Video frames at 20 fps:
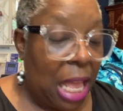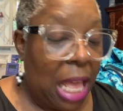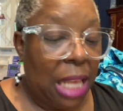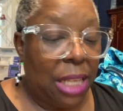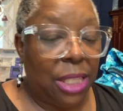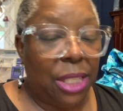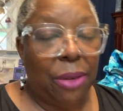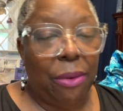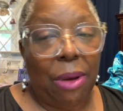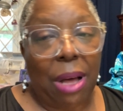
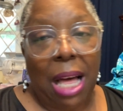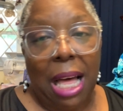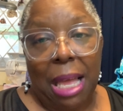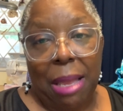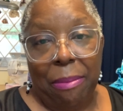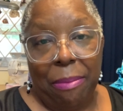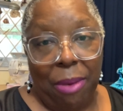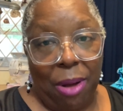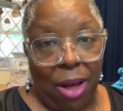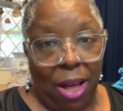So I
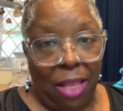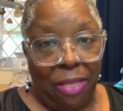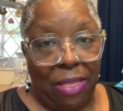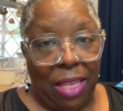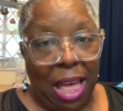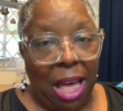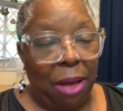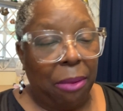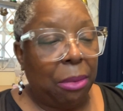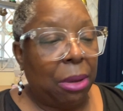bought
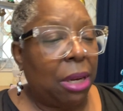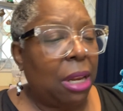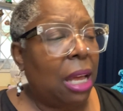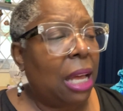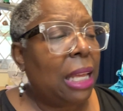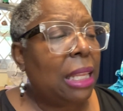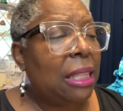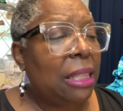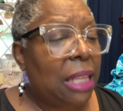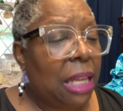that one.
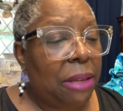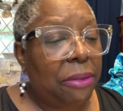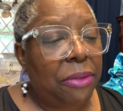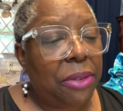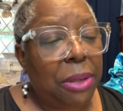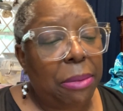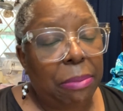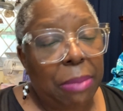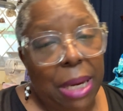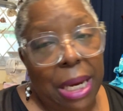I love
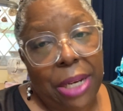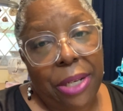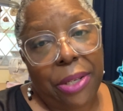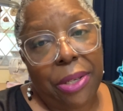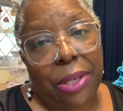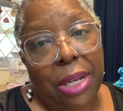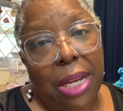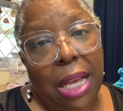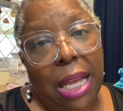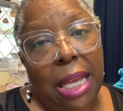to
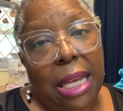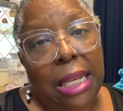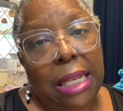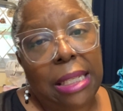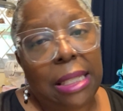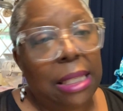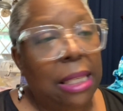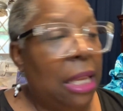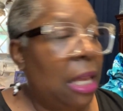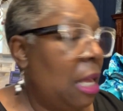
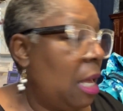patronize